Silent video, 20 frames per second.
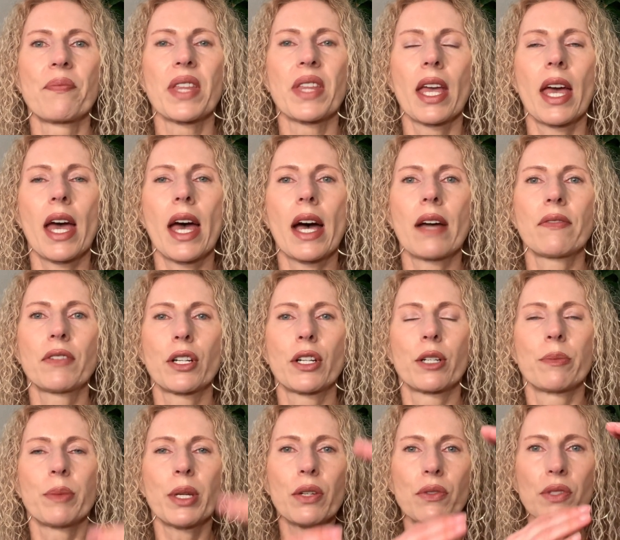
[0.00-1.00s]
have your
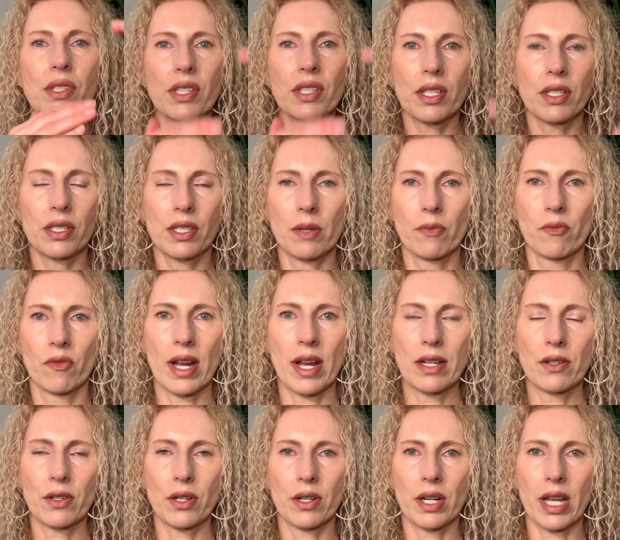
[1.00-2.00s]
immune system rendered